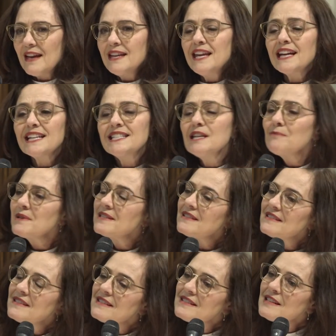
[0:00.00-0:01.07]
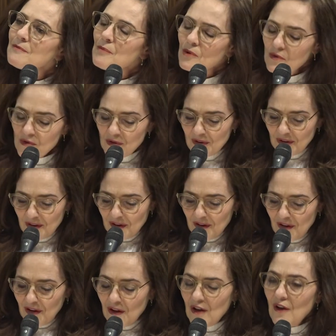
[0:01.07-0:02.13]
Nicodemus is a symbol
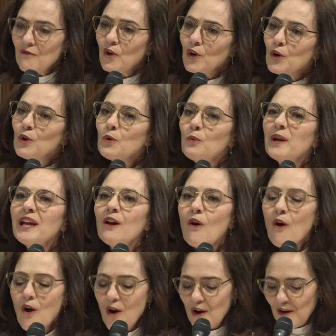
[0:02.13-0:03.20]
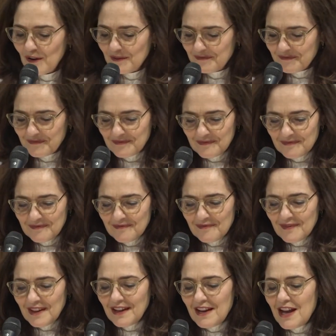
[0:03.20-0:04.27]
for who we are,
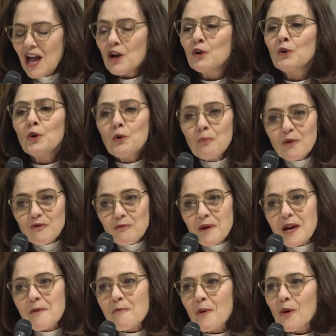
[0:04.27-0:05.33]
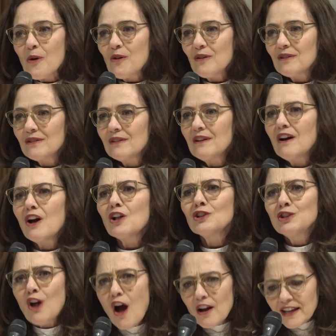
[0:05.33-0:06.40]
a group of people
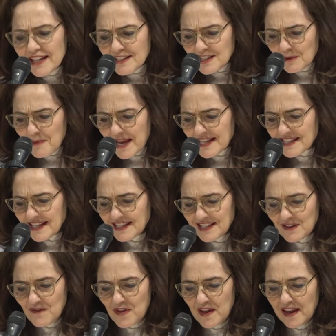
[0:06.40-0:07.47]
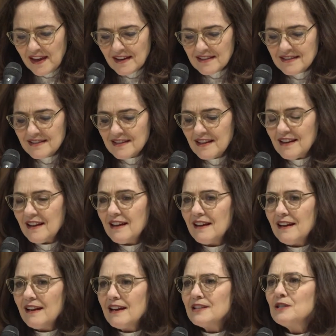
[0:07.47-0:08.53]
longing to make sense of things,
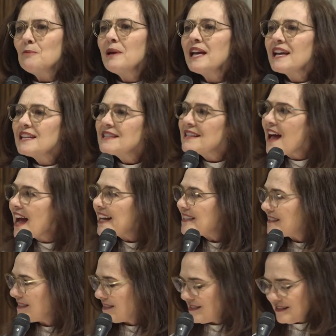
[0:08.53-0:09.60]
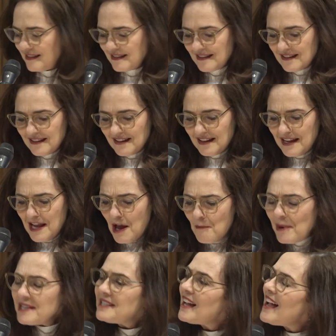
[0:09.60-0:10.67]
to be enlightened, but to